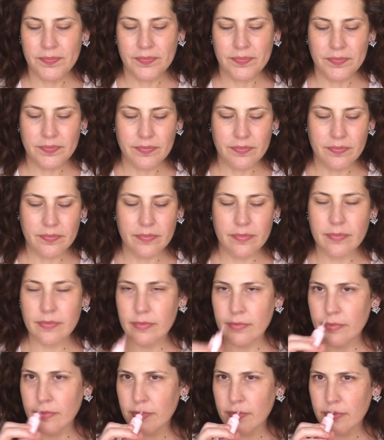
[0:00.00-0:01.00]

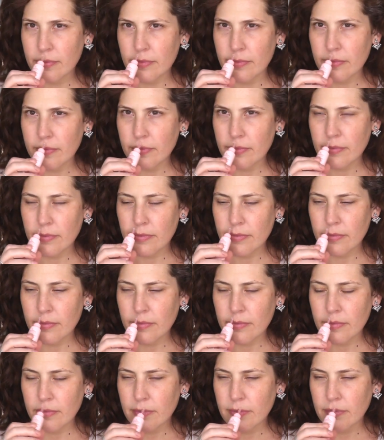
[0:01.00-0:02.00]

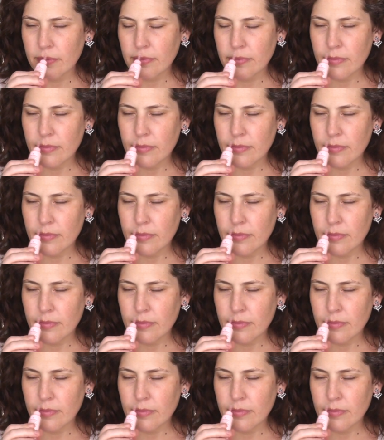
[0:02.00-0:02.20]
No one is speaking in this clip.